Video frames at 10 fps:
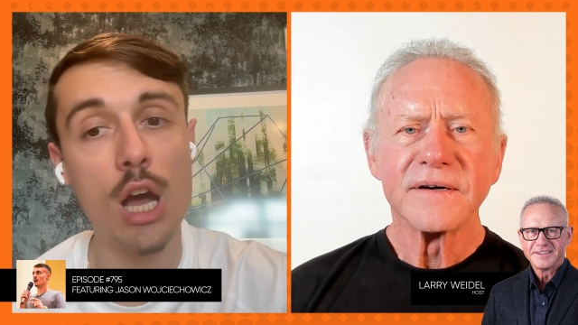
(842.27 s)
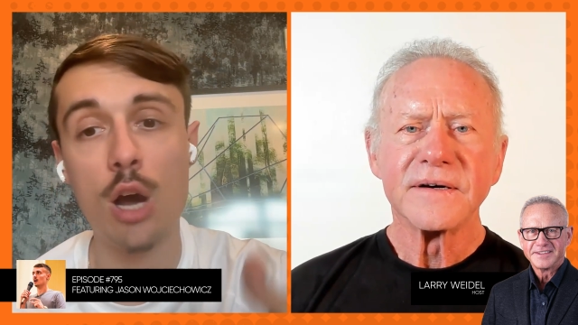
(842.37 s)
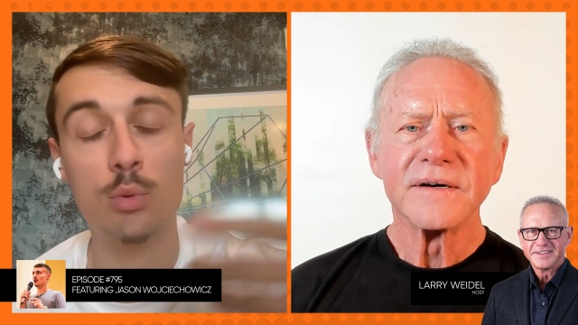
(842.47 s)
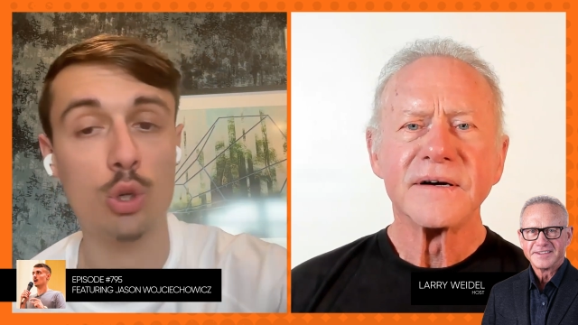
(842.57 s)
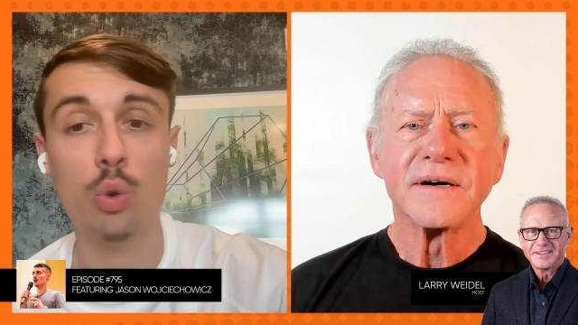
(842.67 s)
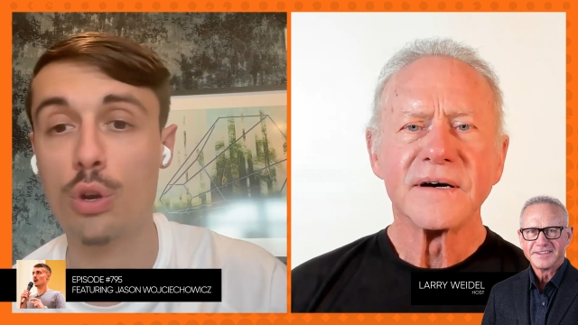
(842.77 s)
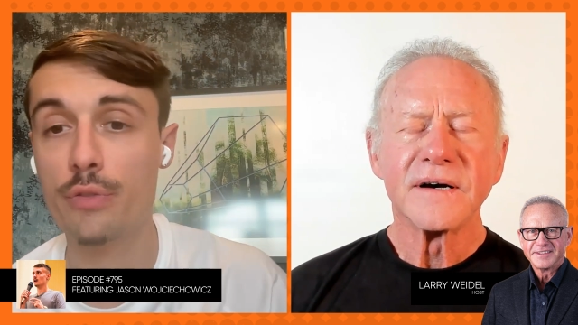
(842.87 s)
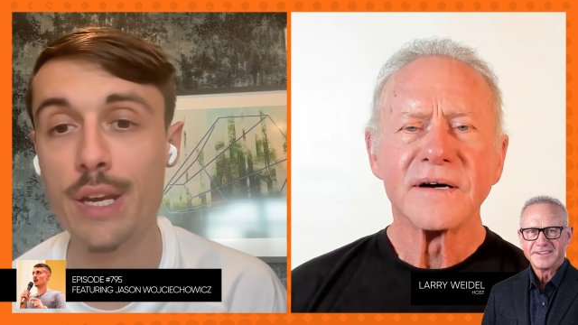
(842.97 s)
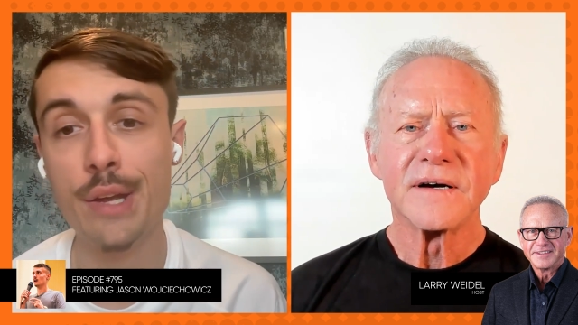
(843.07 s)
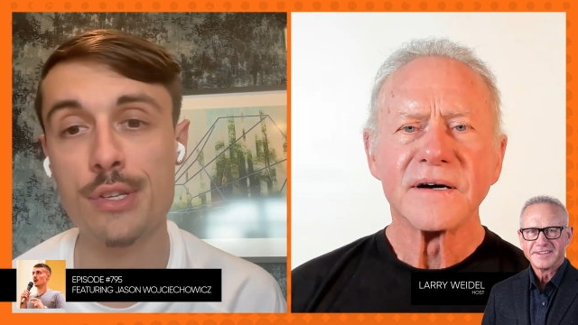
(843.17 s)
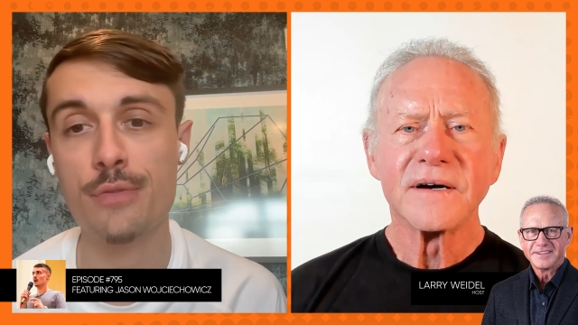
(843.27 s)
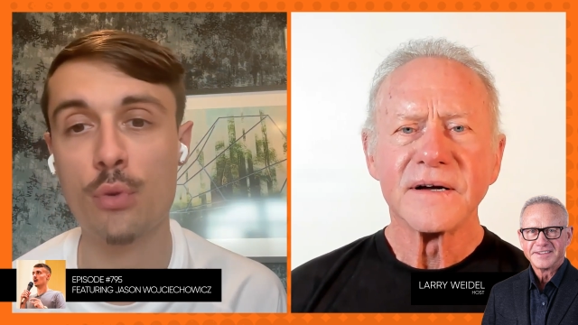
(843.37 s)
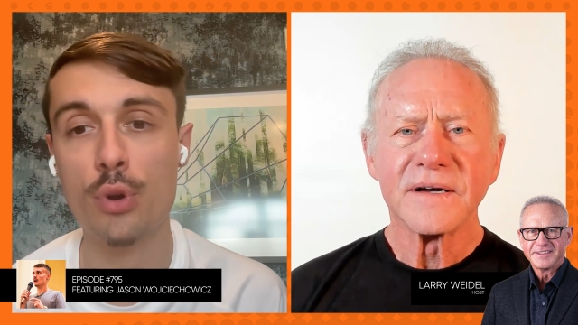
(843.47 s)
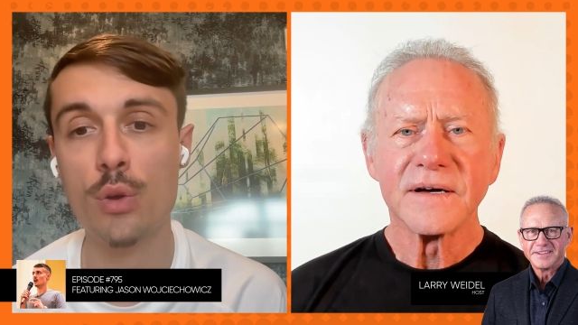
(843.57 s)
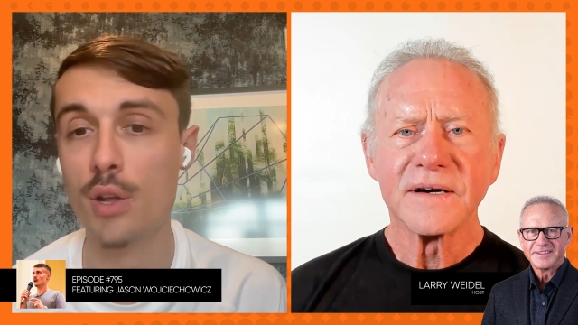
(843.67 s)
Speaker 1: I'll record videos
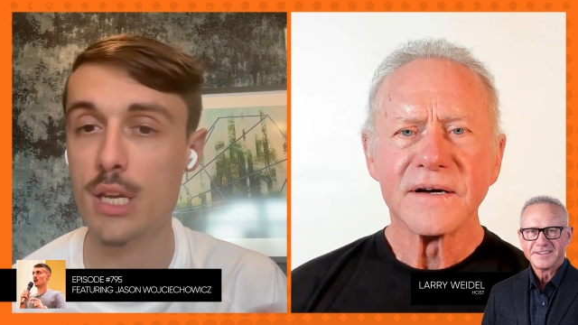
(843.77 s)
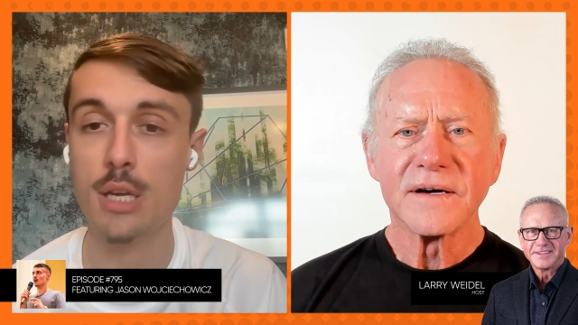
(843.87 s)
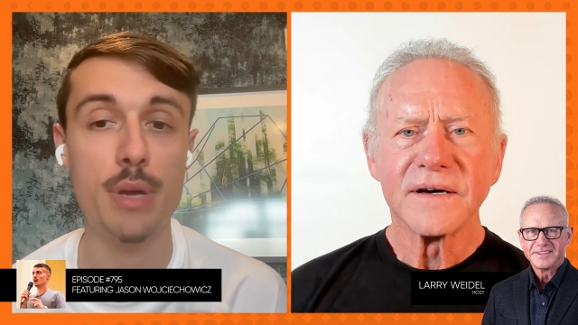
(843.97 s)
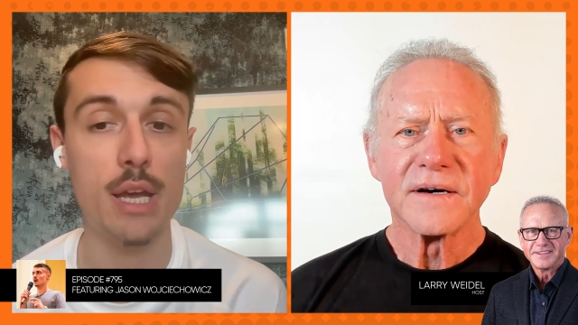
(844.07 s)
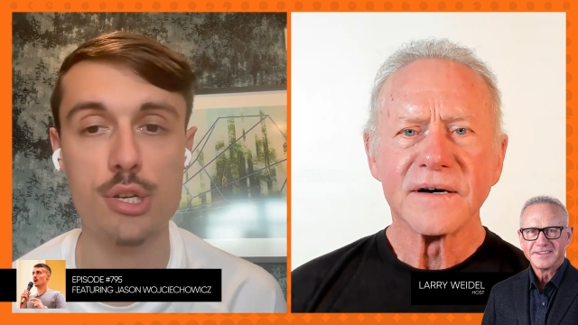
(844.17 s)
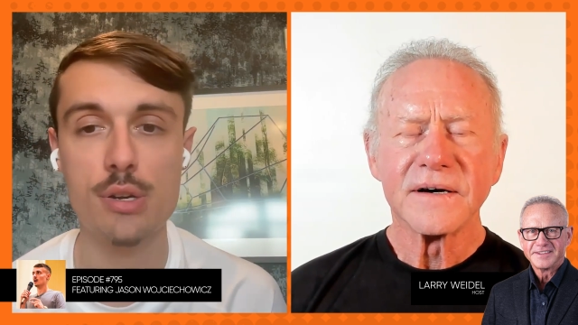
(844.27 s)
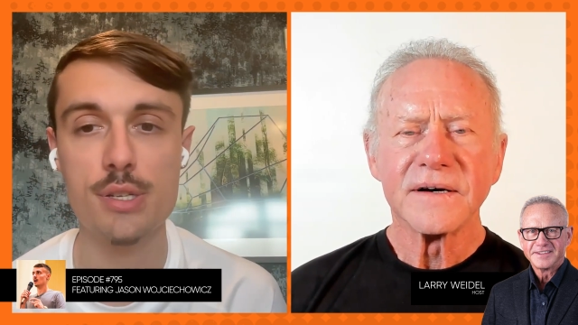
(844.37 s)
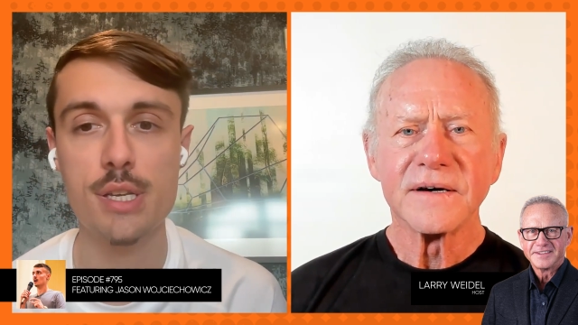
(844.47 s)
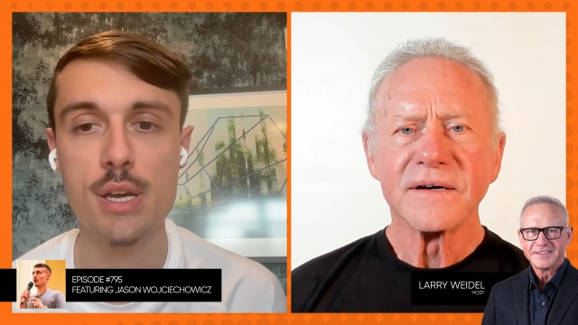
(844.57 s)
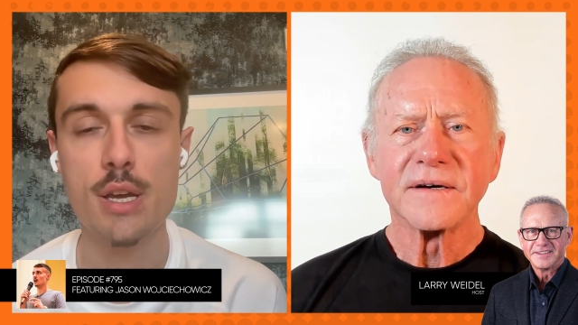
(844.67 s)
for you. I'll take pictures.